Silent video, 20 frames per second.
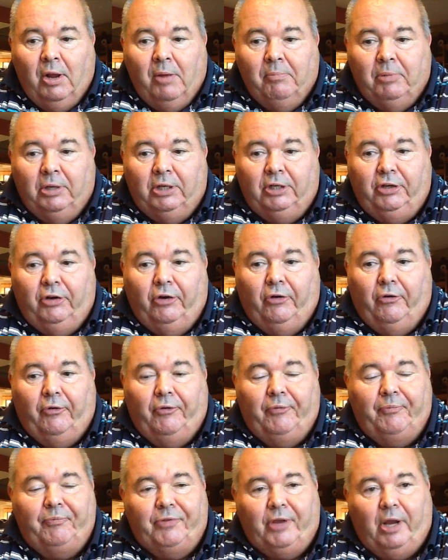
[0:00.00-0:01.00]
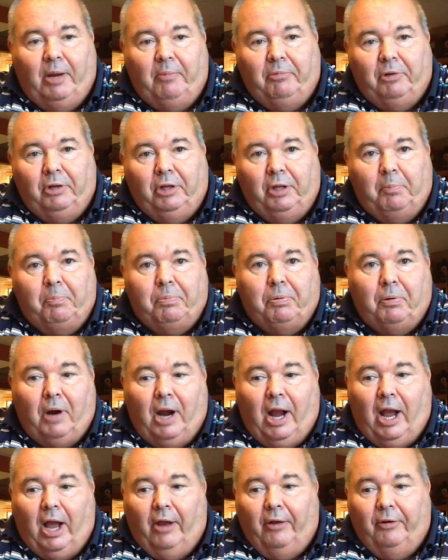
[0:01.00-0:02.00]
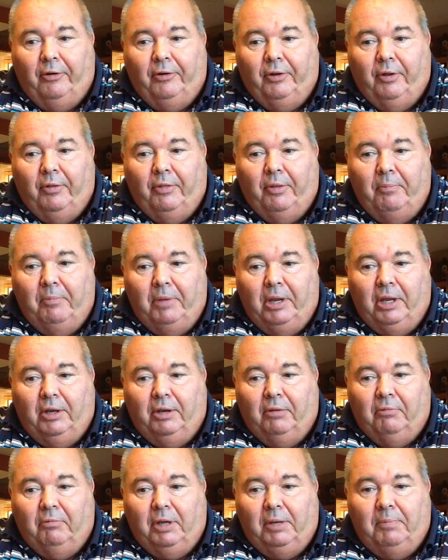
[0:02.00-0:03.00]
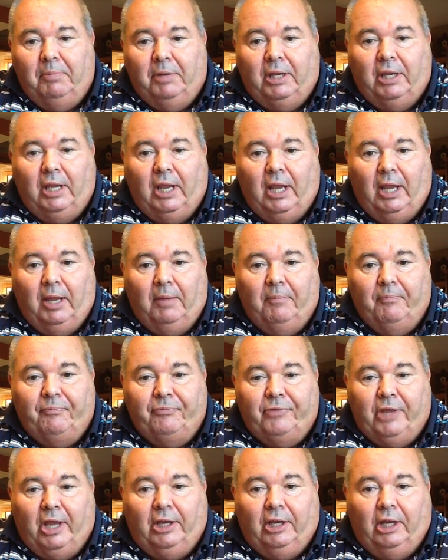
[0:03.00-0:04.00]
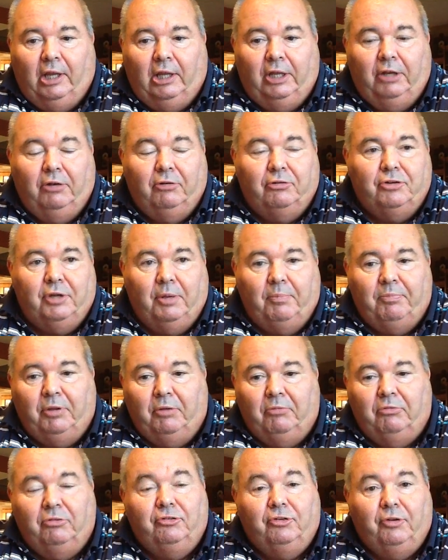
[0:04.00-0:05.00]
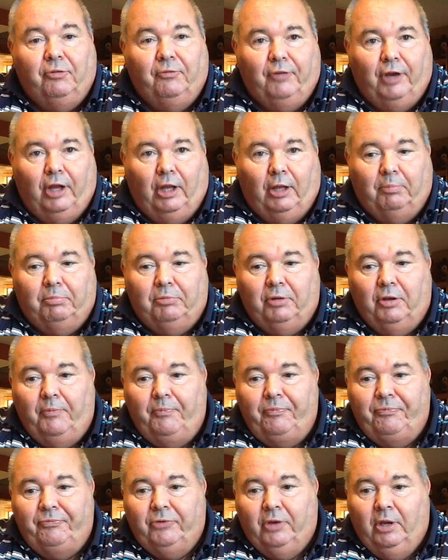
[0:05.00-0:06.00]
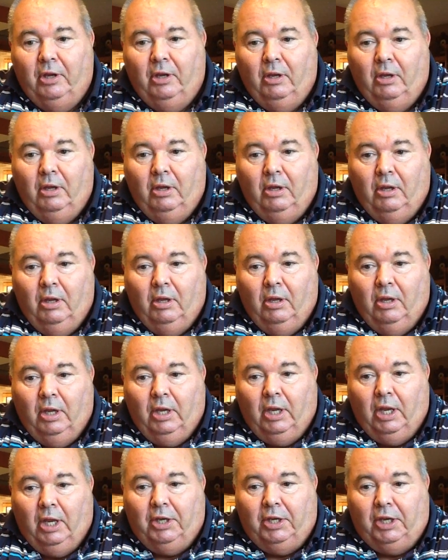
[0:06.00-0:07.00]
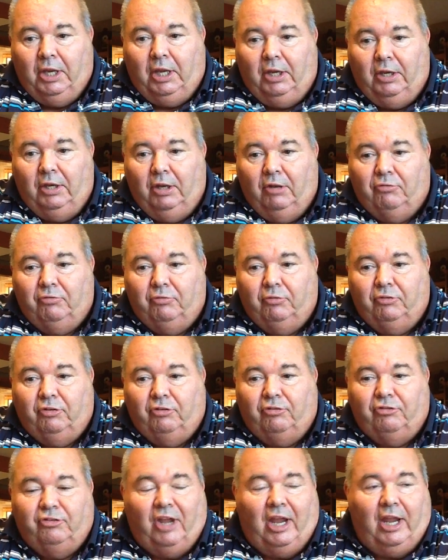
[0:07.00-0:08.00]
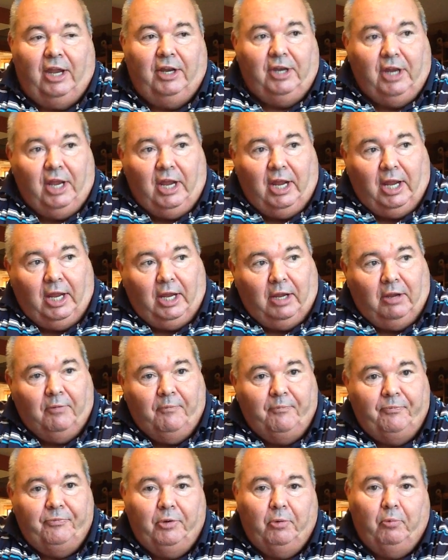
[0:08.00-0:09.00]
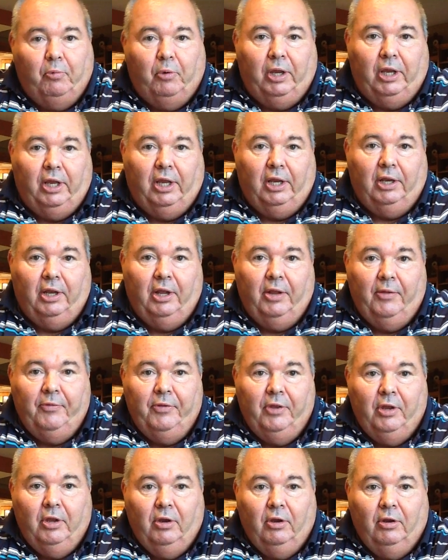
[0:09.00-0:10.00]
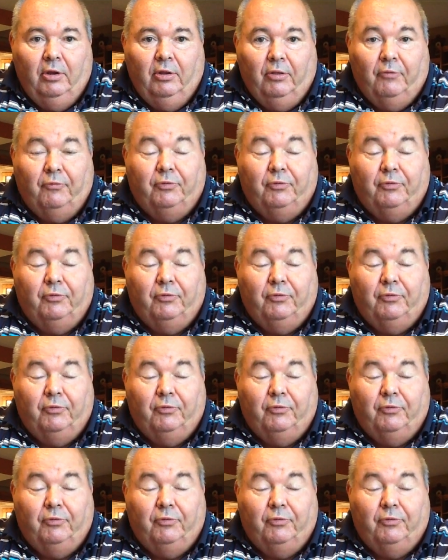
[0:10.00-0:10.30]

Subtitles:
But you know, I'm really proud of the men that we became and the leadership that was developed. Indeed, this was a sad day when the